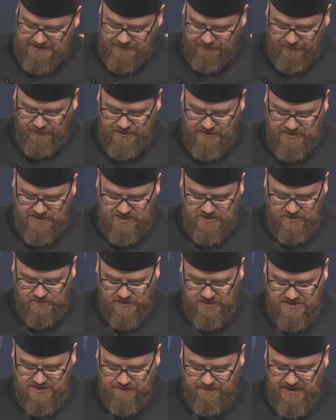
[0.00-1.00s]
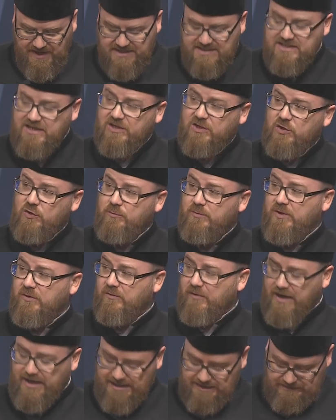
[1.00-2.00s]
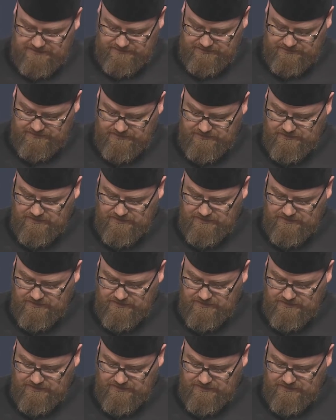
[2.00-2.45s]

differences, was a basic human right